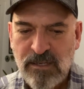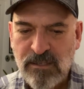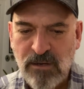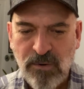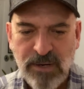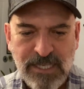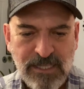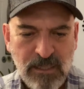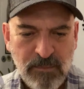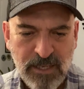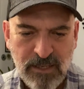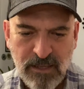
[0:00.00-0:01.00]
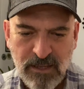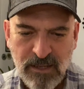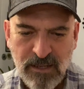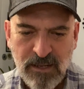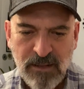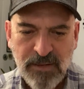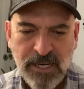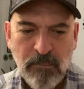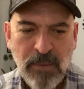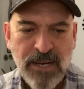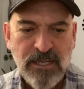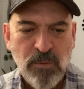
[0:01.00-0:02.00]
so intimate, that he
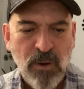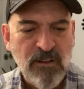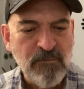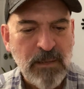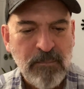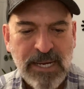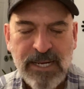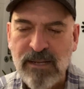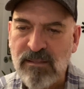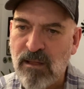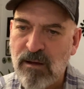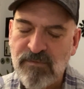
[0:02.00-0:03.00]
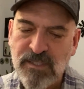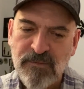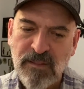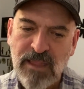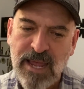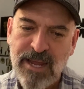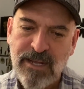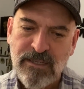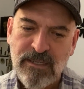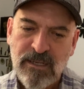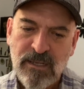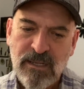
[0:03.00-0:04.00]
might as well have been making love to the
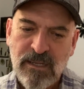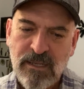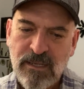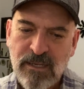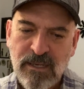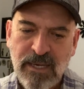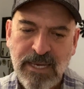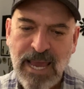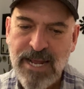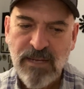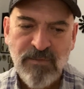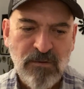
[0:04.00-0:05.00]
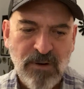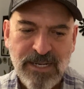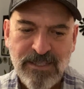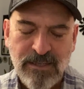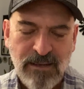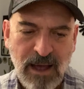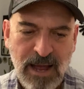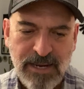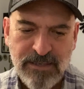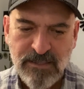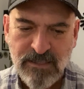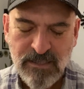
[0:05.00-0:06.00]
land. He can't even raise his
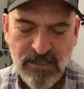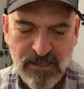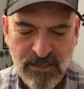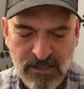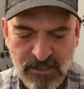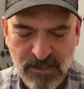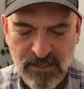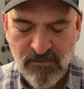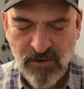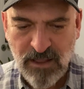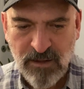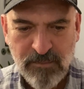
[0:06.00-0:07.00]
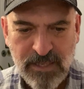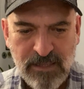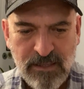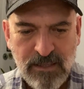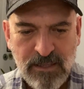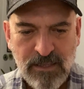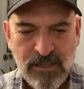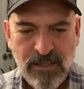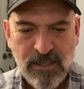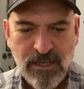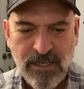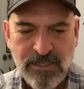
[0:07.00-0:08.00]
eyes. A development,
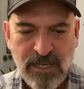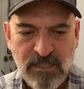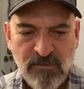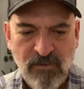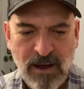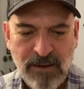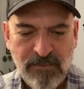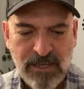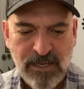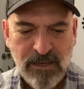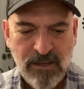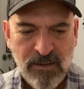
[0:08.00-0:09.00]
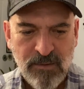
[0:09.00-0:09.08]
he says finally.